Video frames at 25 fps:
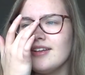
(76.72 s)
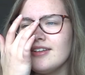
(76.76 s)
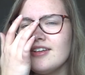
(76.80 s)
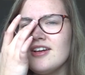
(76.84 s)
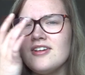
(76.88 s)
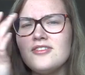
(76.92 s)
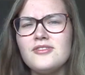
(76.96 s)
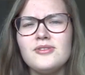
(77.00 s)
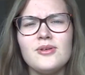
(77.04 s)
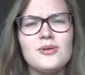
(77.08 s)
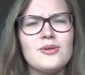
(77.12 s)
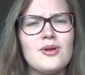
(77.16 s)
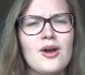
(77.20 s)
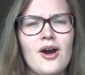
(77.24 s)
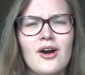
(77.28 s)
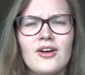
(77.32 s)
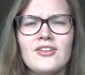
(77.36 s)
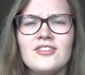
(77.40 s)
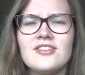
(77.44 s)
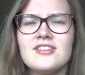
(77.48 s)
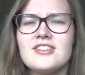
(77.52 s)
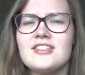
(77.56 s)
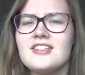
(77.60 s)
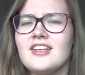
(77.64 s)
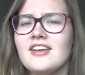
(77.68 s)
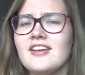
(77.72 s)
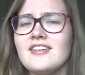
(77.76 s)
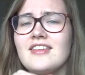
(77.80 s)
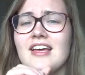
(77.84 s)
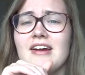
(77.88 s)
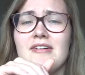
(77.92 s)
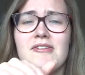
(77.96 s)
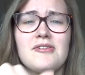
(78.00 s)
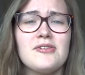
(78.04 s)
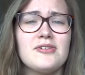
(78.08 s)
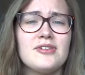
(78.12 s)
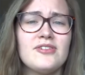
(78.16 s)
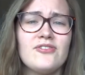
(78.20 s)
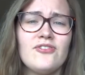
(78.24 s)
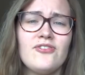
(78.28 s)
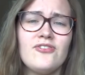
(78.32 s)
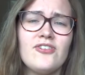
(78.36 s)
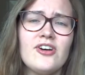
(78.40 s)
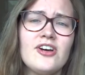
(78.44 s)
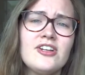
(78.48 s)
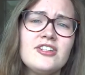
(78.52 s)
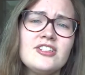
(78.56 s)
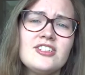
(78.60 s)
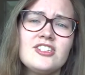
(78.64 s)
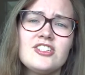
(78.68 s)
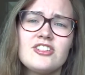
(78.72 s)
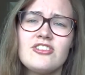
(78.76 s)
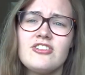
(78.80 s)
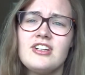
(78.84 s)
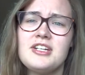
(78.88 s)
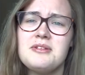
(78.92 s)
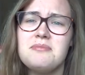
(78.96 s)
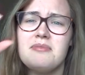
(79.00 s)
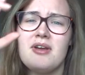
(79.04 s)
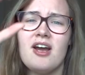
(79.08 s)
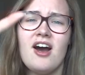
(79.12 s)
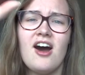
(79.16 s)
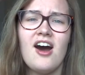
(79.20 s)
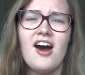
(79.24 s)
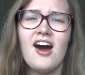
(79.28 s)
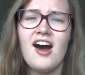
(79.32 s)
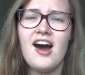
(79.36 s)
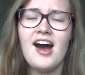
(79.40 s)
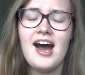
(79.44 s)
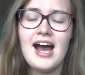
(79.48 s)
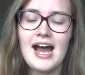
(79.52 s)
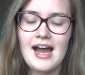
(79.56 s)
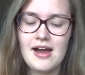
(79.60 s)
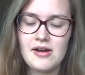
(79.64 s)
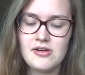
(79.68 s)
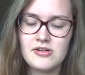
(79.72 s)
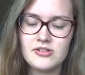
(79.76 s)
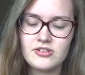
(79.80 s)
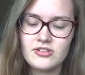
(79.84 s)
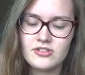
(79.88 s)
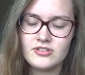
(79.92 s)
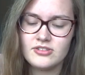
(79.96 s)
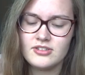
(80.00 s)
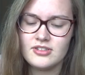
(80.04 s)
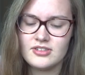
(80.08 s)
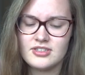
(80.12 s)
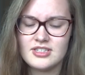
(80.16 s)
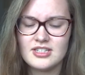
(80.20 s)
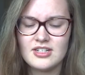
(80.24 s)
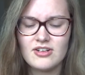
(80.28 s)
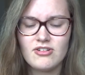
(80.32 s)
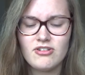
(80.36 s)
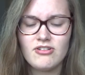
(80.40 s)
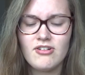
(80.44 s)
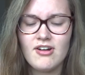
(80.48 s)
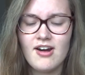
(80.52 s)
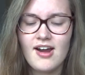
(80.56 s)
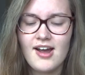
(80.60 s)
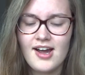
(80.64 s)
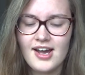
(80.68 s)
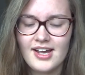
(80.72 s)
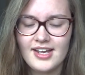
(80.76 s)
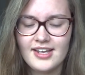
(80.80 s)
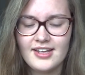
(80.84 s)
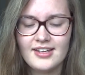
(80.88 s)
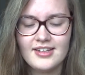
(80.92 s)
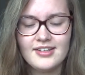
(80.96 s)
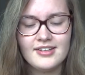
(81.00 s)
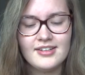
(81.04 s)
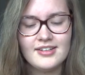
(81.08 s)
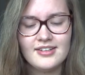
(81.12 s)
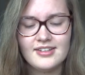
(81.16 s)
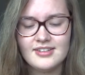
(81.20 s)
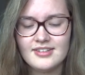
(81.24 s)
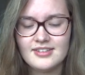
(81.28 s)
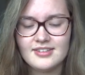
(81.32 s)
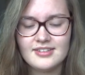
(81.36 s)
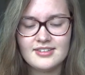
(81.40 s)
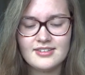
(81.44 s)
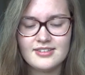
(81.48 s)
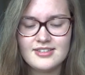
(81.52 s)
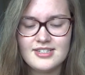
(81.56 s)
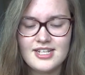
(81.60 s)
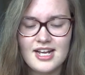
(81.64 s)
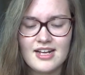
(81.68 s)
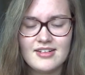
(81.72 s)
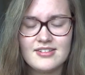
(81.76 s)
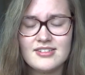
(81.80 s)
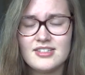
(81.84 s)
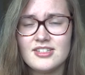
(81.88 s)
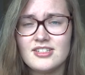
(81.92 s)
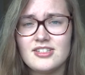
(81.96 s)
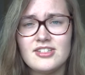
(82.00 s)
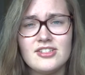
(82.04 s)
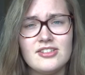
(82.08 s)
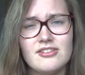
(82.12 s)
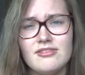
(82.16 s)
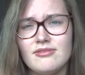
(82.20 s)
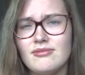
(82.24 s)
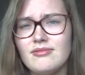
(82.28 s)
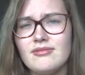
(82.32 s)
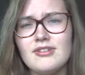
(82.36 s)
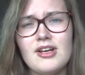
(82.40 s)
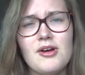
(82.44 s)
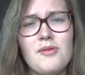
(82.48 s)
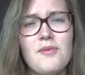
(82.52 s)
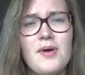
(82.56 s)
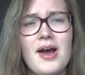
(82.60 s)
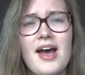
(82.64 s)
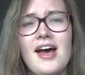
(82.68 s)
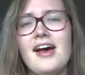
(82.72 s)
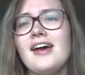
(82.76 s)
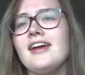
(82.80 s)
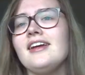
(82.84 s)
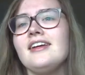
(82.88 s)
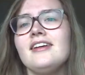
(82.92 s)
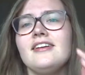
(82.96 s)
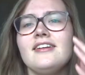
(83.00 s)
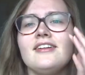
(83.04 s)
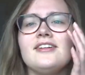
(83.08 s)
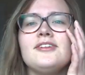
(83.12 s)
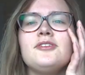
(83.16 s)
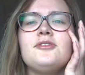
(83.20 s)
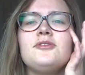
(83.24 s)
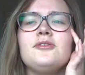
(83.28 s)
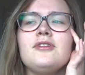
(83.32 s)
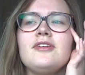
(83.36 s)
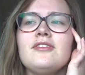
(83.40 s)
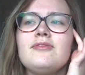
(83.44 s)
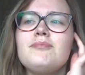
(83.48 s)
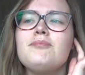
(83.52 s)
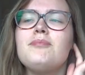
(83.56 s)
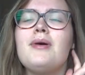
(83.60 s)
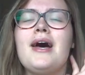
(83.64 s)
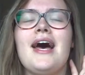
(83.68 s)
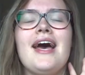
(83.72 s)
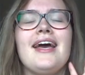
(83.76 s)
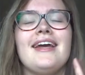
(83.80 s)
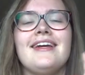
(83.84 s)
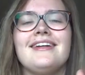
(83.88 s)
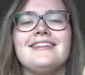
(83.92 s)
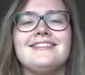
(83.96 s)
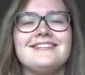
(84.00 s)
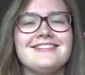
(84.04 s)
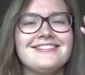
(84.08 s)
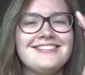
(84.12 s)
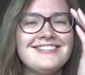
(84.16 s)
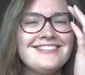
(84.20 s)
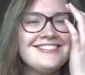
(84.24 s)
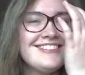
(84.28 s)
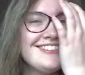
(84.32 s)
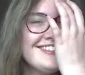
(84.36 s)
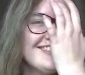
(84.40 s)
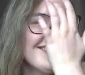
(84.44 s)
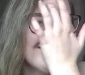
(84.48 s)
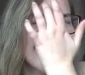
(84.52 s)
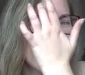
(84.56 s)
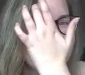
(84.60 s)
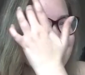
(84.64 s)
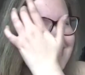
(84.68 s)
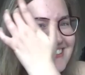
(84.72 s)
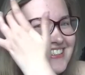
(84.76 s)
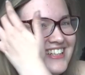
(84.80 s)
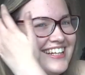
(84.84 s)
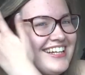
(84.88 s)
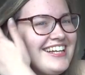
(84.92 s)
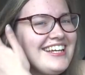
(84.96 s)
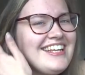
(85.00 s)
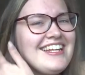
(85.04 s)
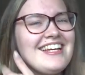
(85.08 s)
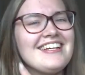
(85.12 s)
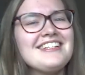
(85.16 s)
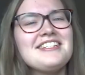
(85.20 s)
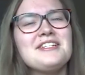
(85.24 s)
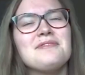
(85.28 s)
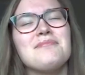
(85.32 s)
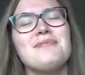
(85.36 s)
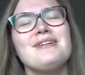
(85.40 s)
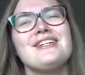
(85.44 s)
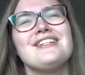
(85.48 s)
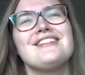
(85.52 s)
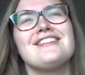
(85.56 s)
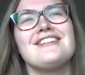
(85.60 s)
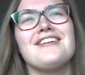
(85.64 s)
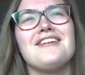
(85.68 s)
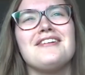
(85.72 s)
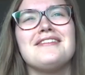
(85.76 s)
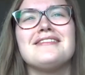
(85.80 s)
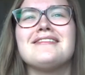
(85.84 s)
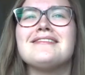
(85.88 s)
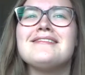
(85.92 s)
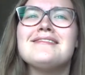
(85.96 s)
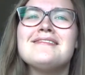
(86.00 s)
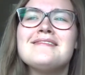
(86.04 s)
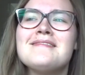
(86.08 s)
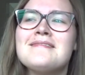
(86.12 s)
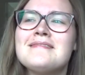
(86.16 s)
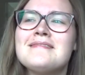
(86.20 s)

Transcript: go to a concert, they're always fun. Scream your heart out, cry, dance away all your pain. That should be a song.